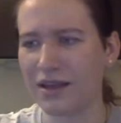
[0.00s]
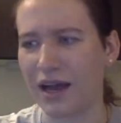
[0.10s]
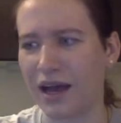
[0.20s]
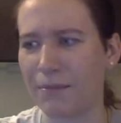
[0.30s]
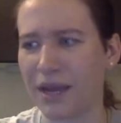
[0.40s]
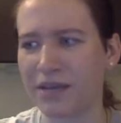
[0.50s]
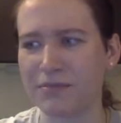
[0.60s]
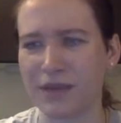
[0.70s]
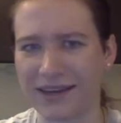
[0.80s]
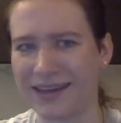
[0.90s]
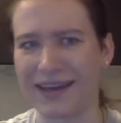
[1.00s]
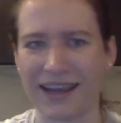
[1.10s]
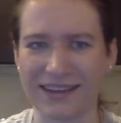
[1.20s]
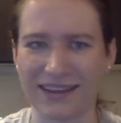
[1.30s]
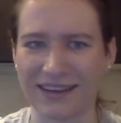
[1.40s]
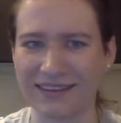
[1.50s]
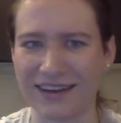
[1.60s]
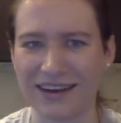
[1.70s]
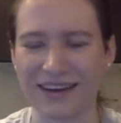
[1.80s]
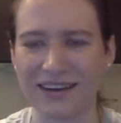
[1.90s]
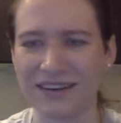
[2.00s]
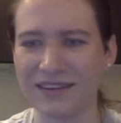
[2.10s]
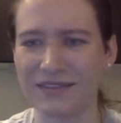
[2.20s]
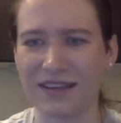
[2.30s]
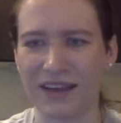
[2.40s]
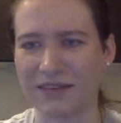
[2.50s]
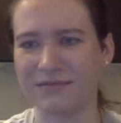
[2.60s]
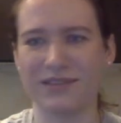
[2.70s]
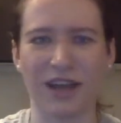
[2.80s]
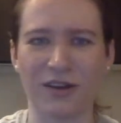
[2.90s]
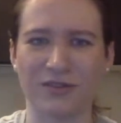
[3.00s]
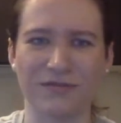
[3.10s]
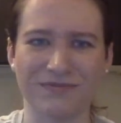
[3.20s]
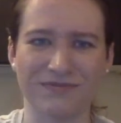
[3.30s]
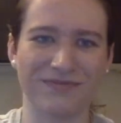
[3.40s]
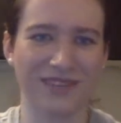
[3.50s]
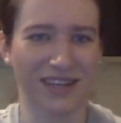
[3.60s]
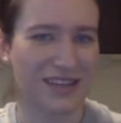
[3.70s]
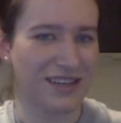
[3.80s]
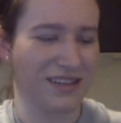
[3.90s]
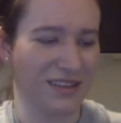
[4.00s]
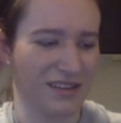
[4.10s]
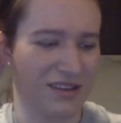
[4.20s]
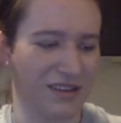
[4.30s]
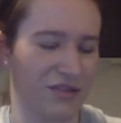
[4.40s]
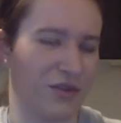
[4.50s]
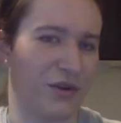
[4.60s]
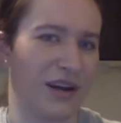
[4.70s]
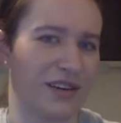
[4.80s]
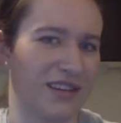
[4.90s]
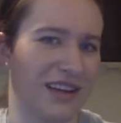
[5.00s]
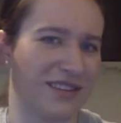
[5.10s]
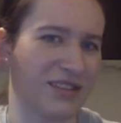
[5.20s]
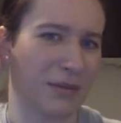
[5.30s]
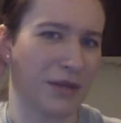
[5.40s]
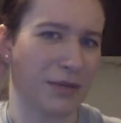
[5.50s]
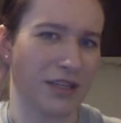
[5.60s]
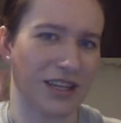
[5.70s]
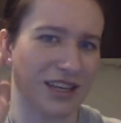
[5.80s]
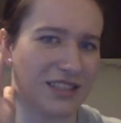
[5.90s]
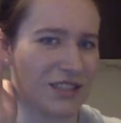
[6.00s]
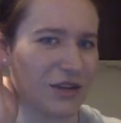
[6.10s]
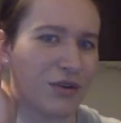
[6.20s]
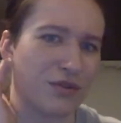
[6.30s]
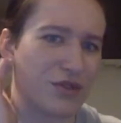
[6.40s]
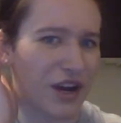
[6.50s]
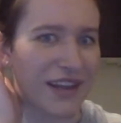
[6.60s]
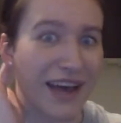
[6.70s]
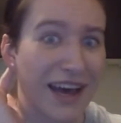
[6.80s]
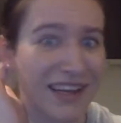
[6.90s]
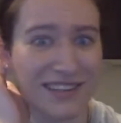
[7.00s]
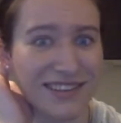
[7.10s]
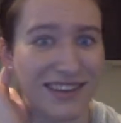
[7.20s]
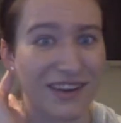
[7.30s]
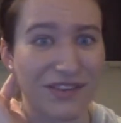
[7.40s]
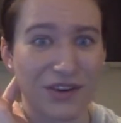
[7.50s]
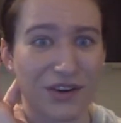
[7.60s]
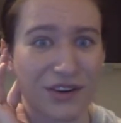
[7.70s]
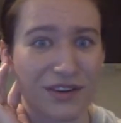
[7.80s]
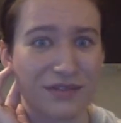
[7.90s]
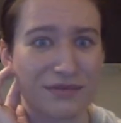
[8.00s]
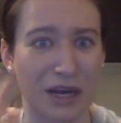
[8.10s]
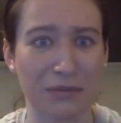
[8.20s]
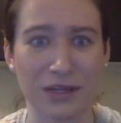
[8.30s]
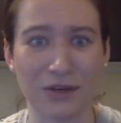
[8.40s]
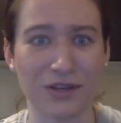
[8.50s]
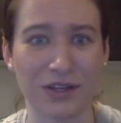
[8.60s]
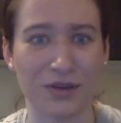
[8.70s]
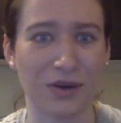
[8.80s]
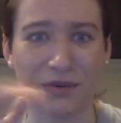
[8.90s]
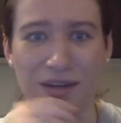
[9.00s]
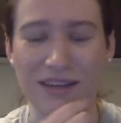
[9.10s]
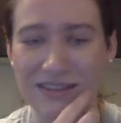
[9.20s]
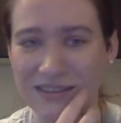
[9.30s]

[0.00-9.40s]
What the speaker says: basement connecting like a tunnel throughout like some of the buildings. So try that if you're down below and you don't want to